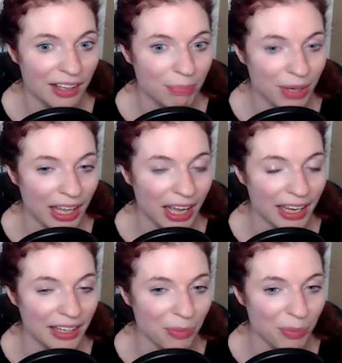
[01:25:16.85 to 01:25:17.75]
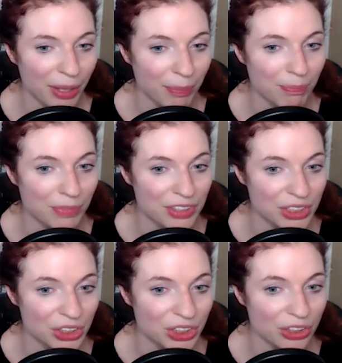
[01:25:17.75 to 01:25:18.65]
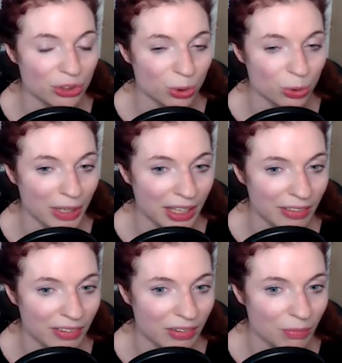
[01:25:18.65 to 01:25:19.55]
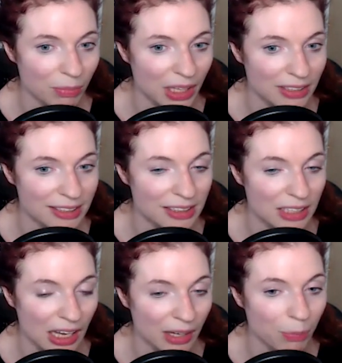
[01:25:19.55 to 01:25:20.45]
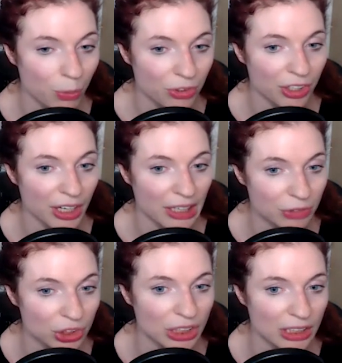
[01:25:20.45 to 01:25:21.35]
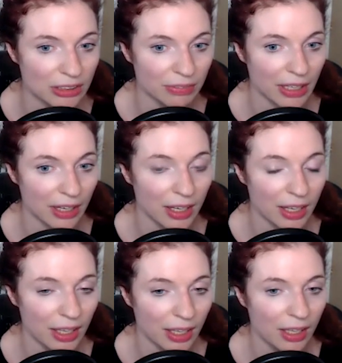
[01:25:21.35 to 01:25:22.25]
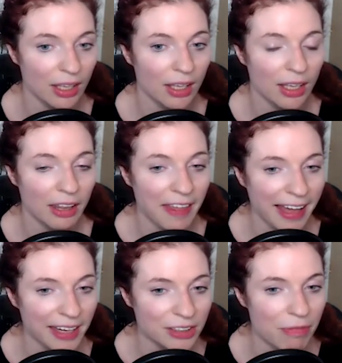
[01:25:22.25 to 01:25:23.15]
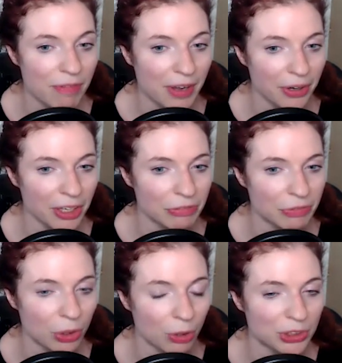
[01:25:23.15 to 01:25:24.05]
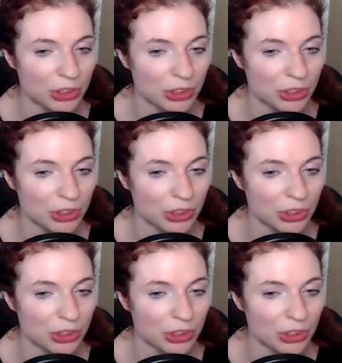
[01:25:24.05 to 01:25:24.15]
but I need to make a decision in 2 minutes because it's not important enough to justify. That is a very difficult